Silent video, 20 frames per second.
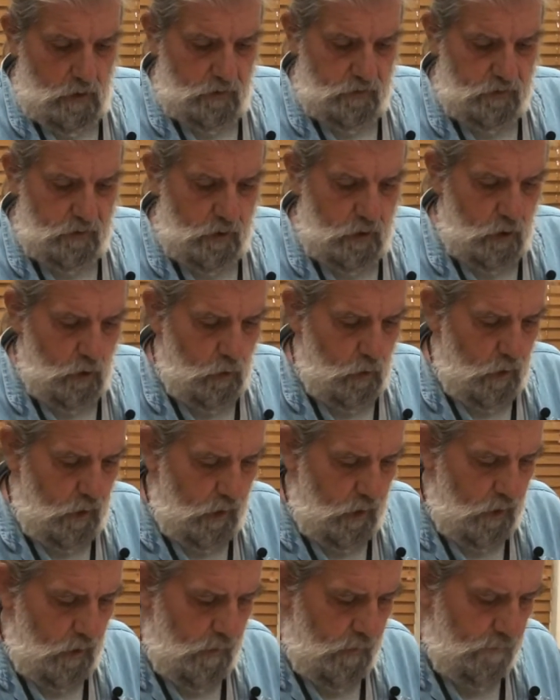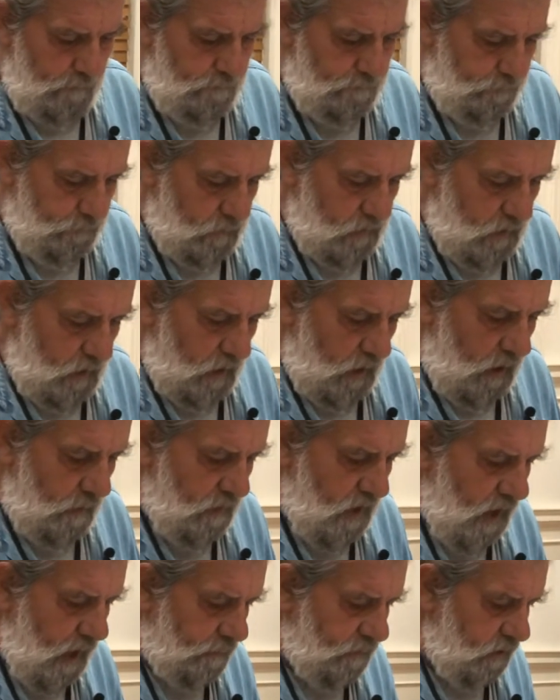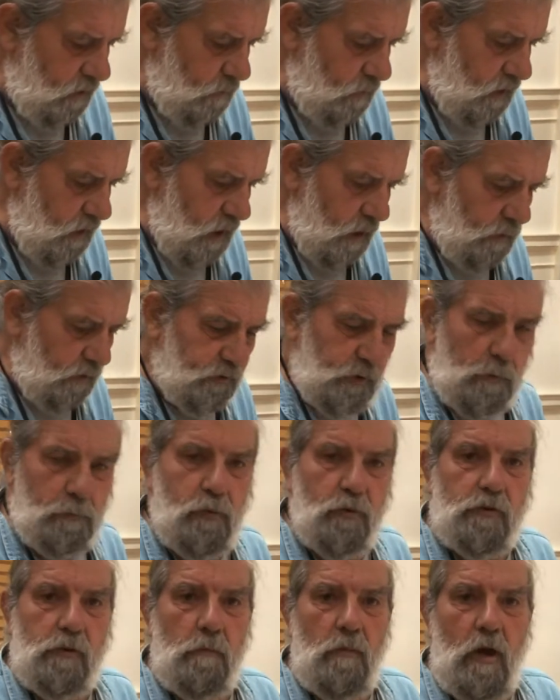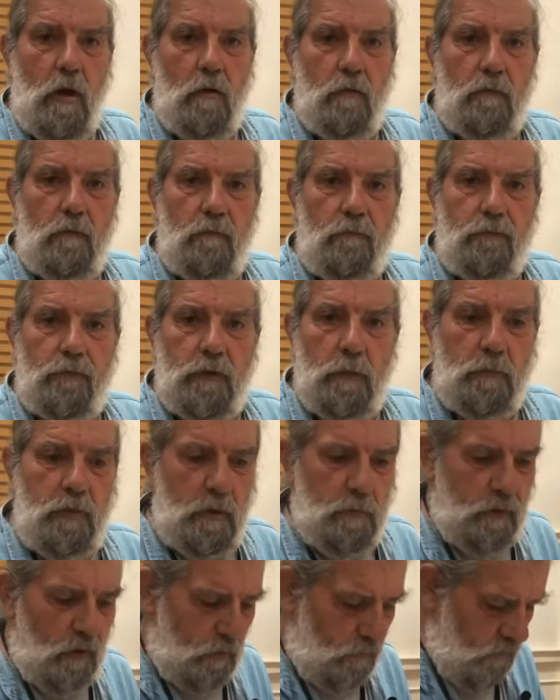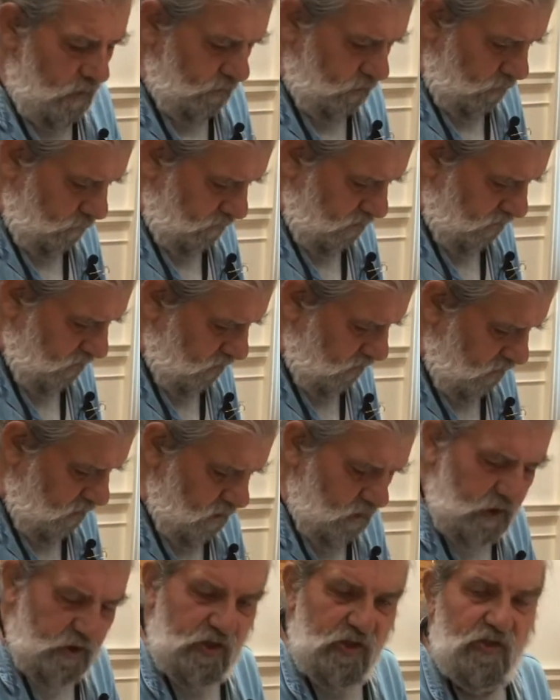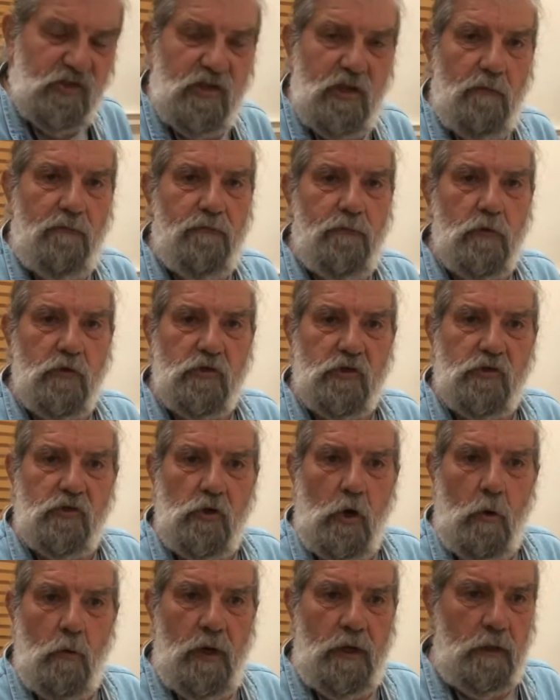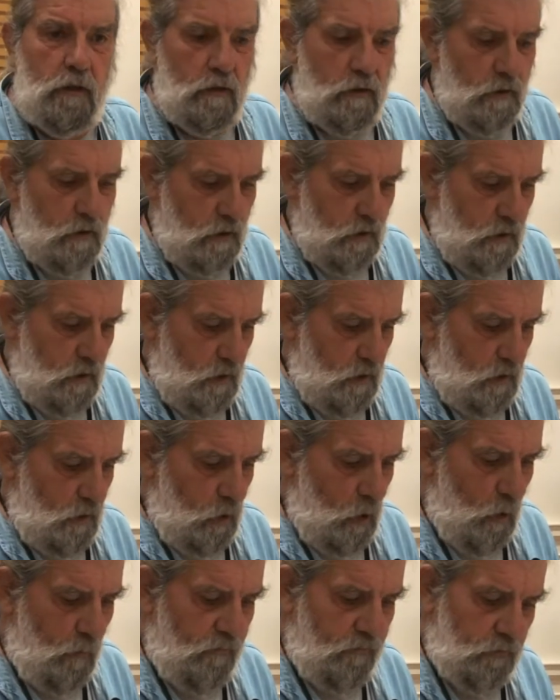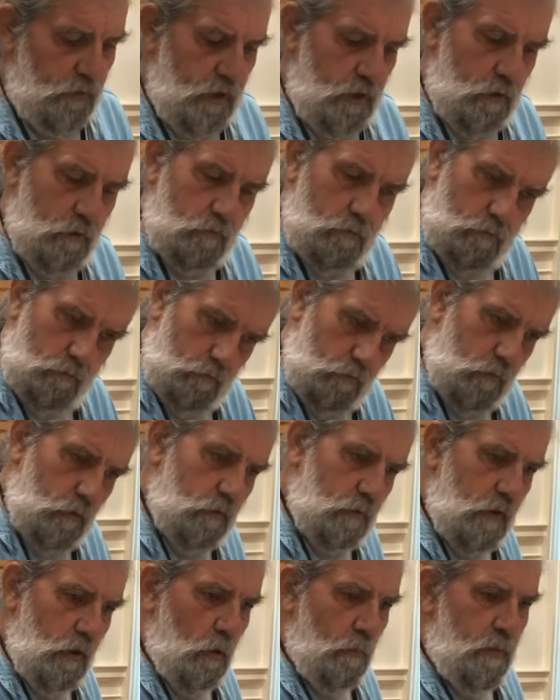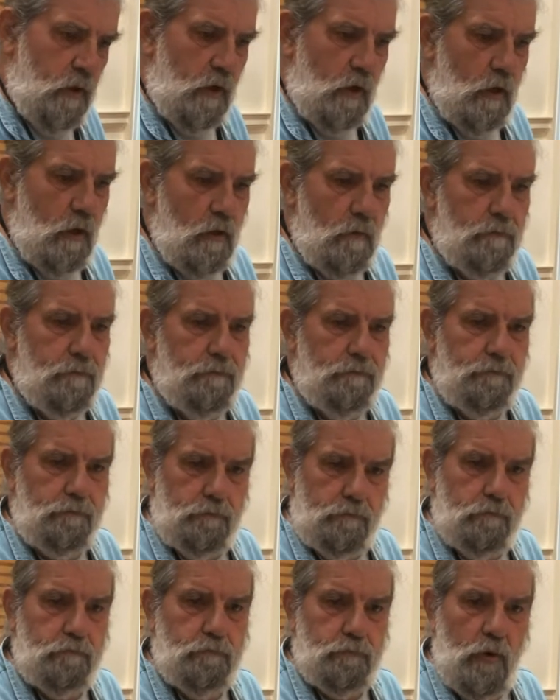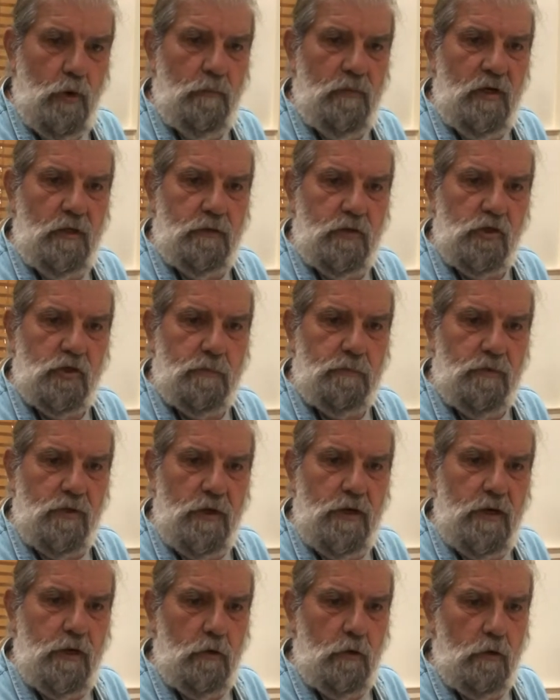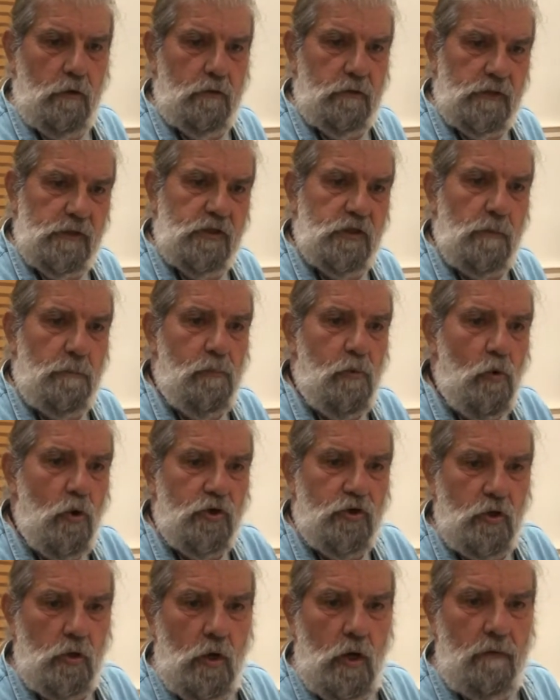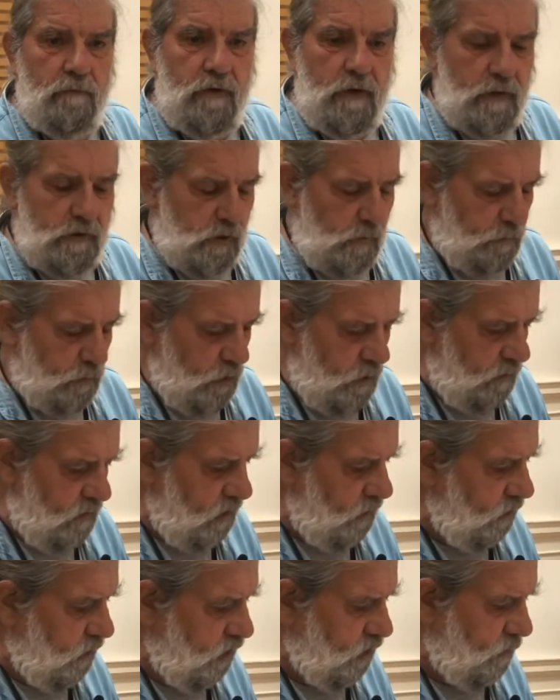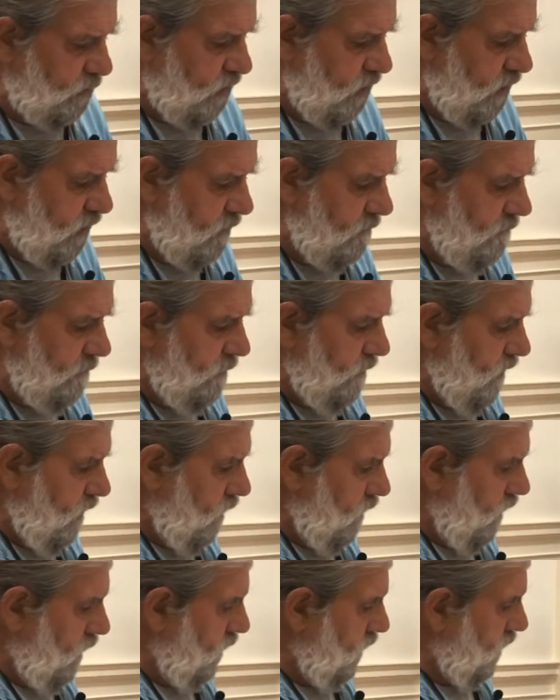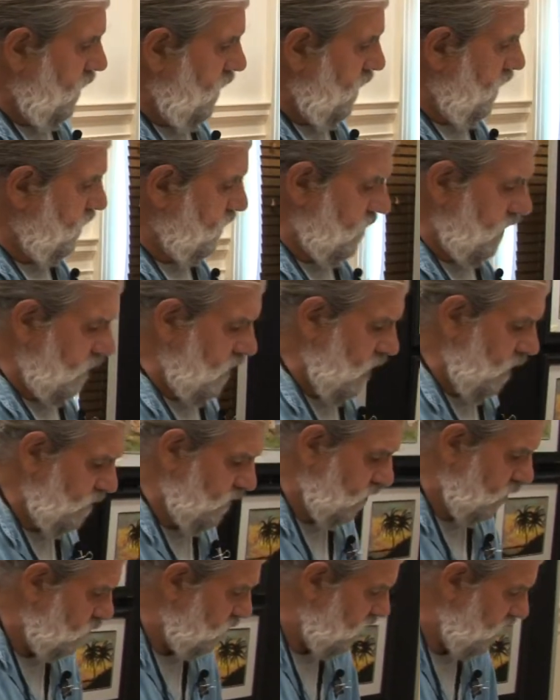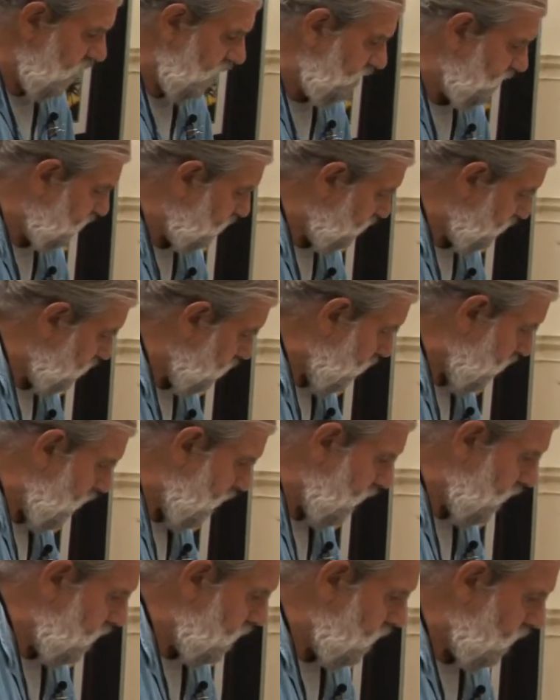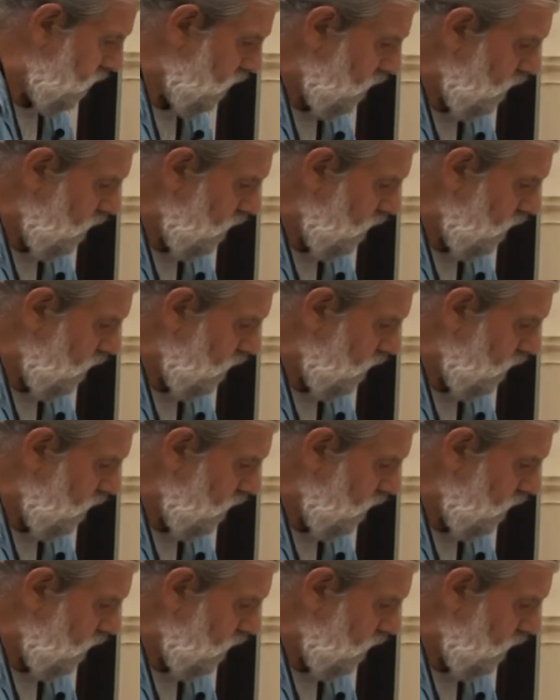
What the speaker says: So I'm happy to be able to put them out for the people of Wrentham to see. This is their first showing. Hopefully there'll be a permanent display, or at least a portion of it as a permanent display in the years to come. So we have his flag,